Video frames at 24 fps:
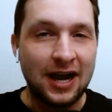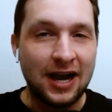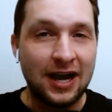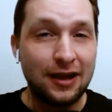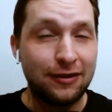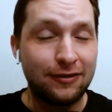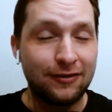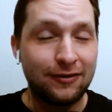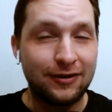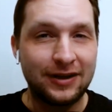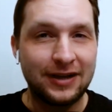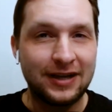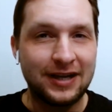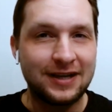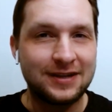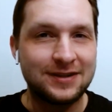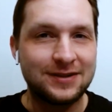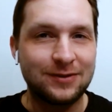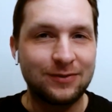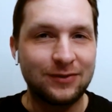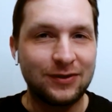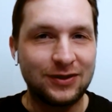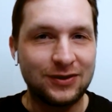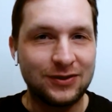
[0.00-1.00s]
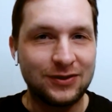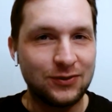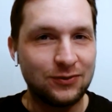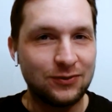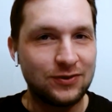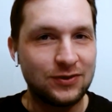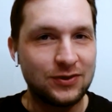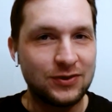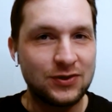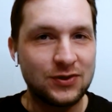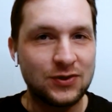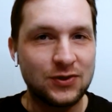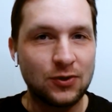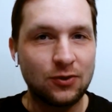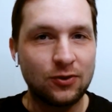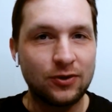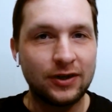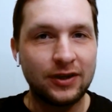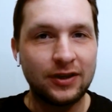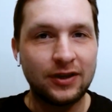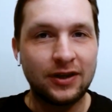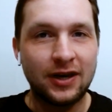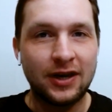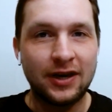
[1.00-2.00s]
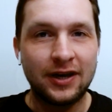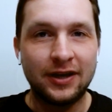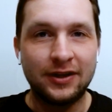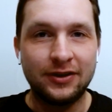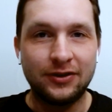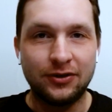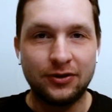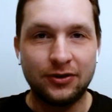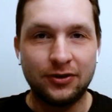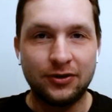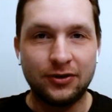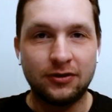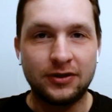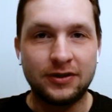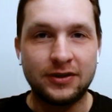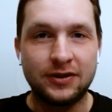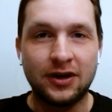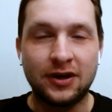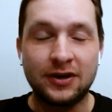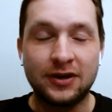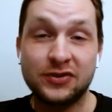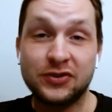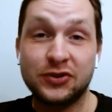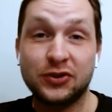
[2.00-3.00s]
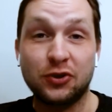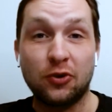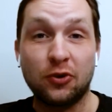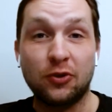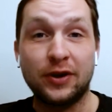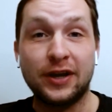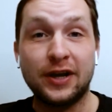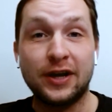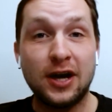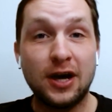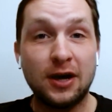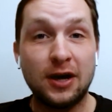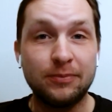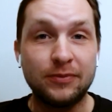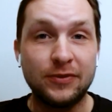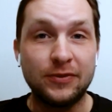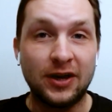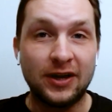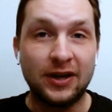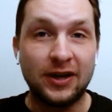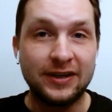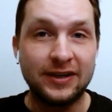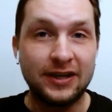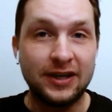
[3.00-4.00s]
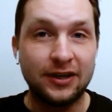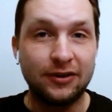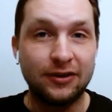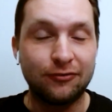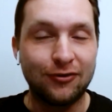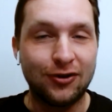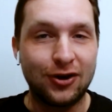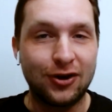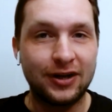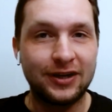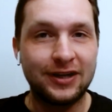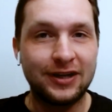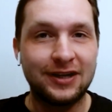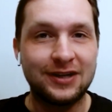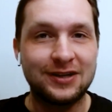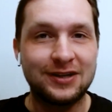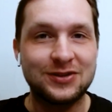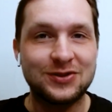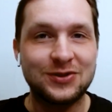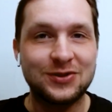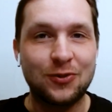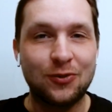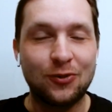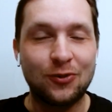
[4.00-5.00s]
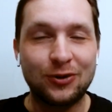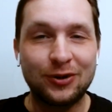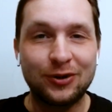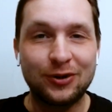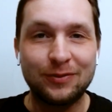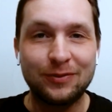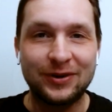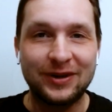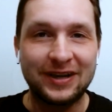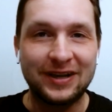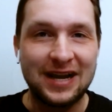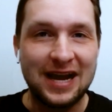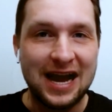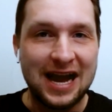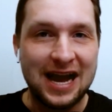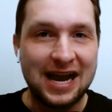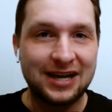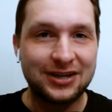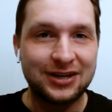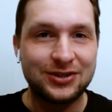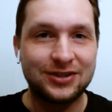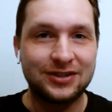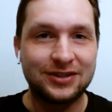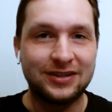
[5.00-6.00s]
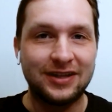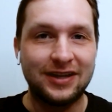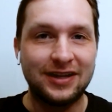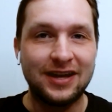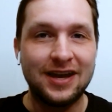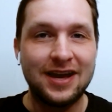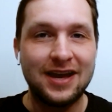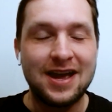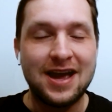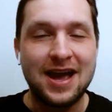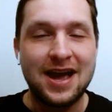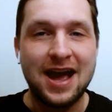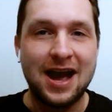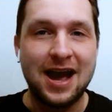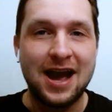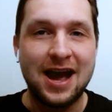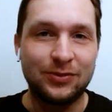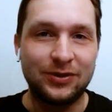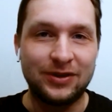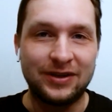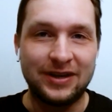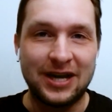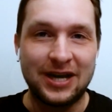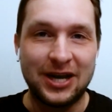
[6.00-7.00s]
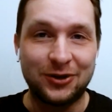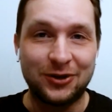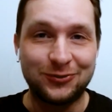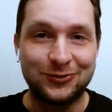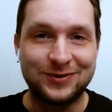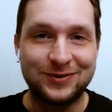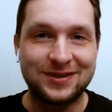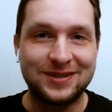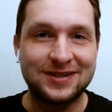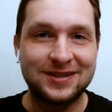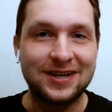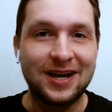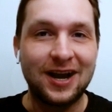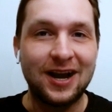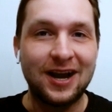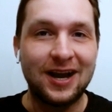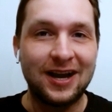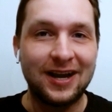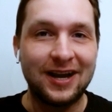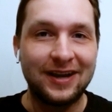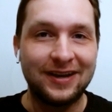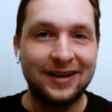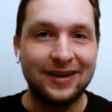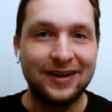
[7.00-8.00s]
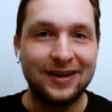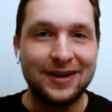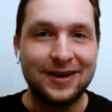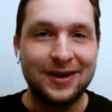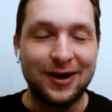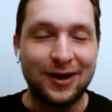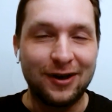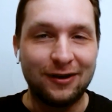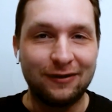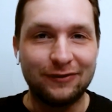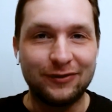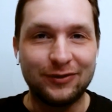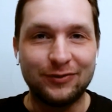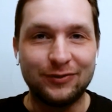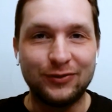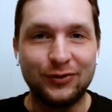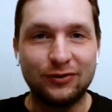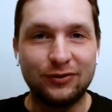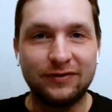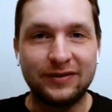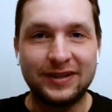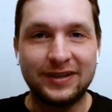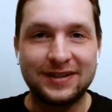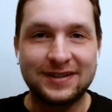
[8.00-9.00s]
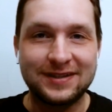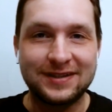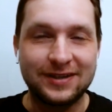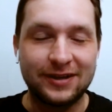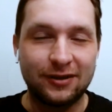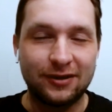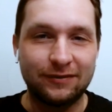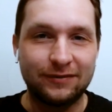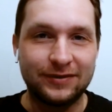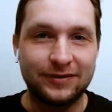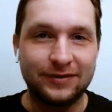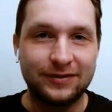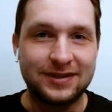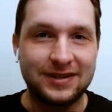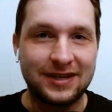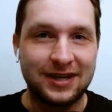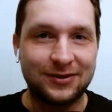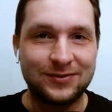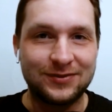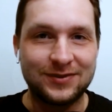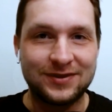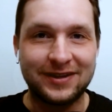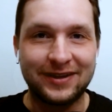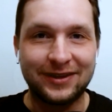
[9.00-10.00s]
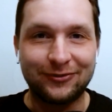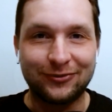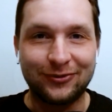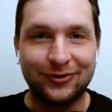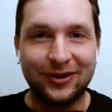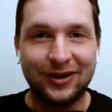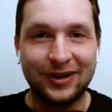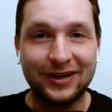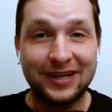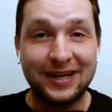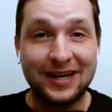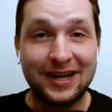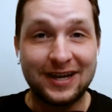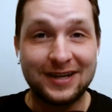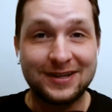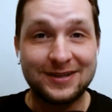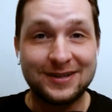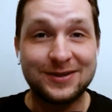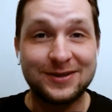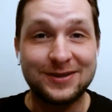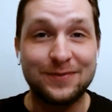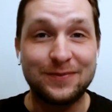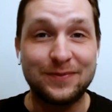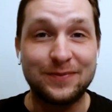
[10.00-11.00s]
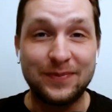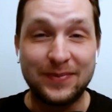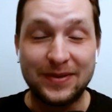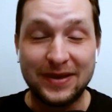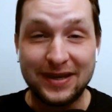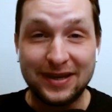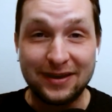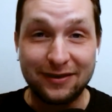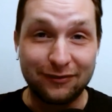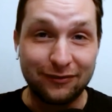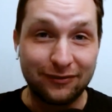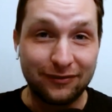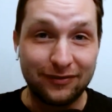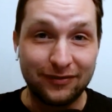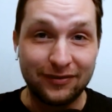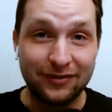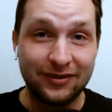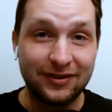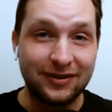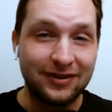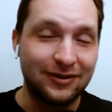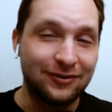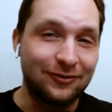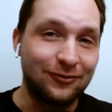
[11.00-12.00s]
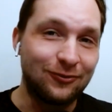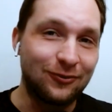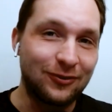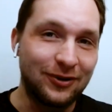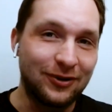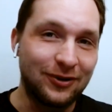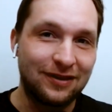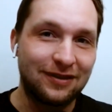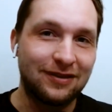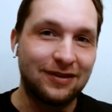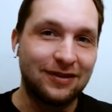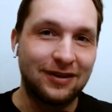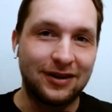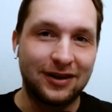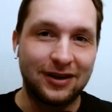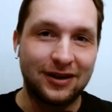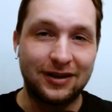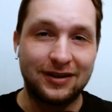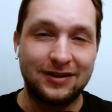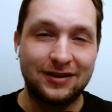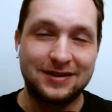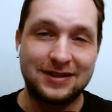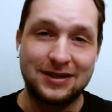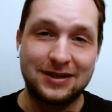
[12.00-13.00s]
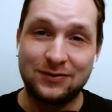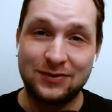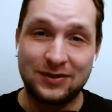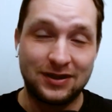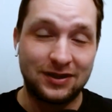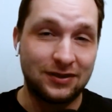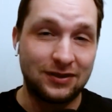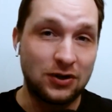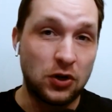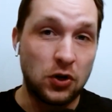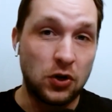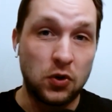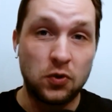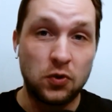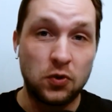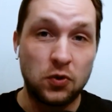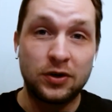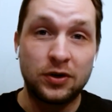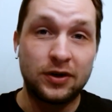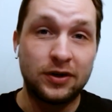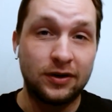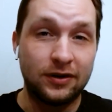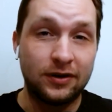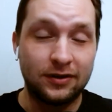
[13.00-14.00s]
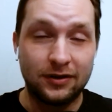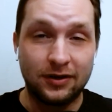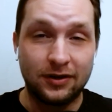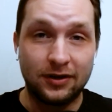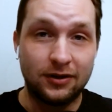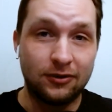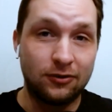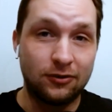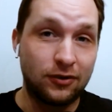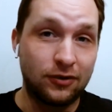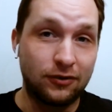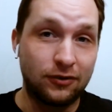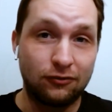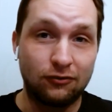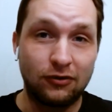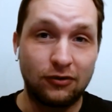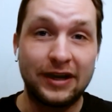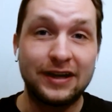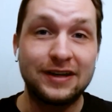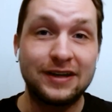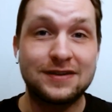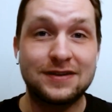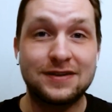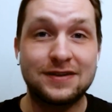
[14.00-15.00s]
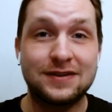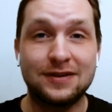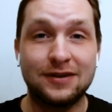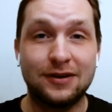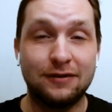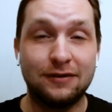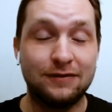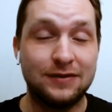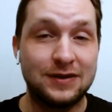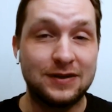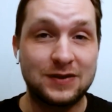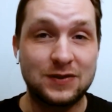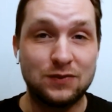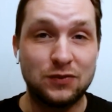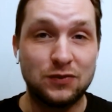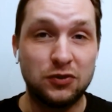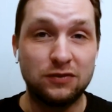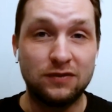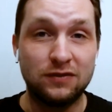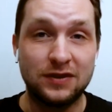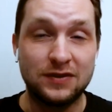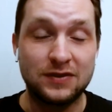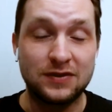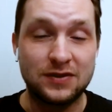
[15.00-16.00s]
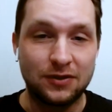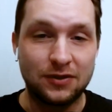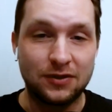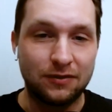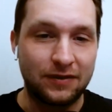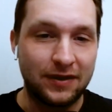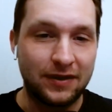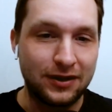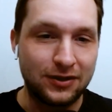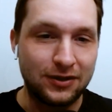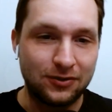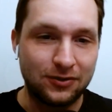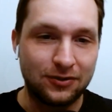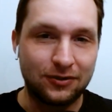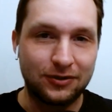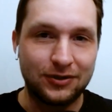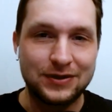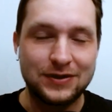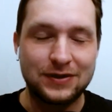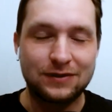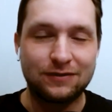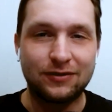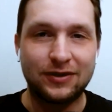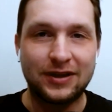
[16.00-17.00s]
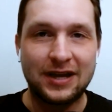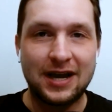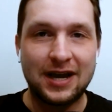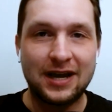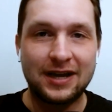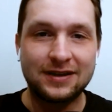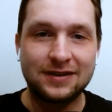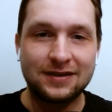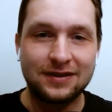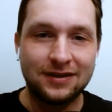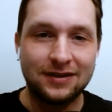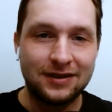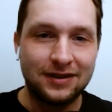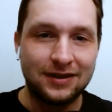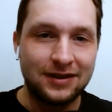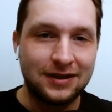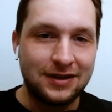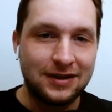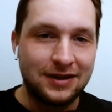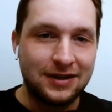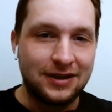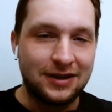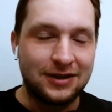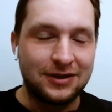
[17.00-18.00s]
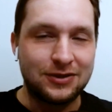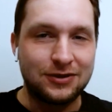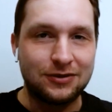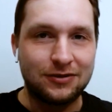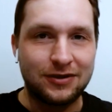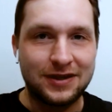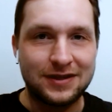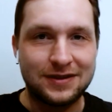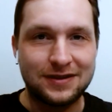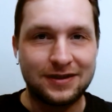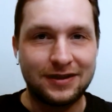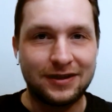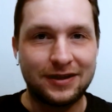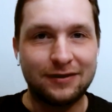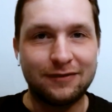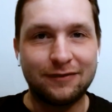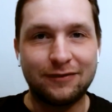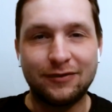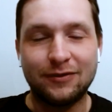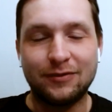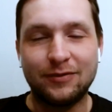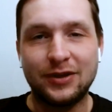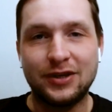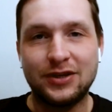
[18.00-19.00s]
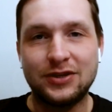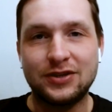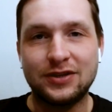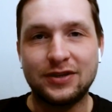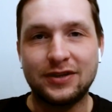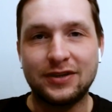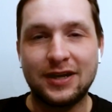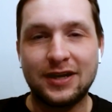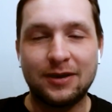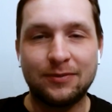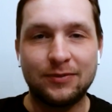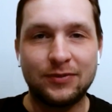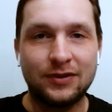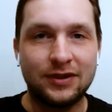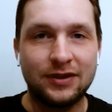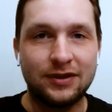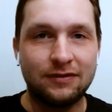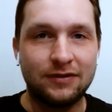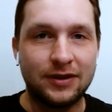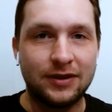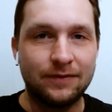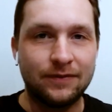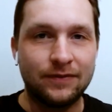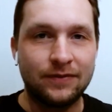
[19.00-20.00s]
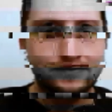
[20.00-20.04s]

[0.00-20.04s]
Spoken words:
I thought it had something to do with the storyline, Adonis growing up, not needing Rocky in his corner, but it actually happened outside of the movie itself. It sounds like Rocky had some beef with it sounds like the owner or the rights of this movie. So thank you, Chris, for that interesting information. Can't believe it.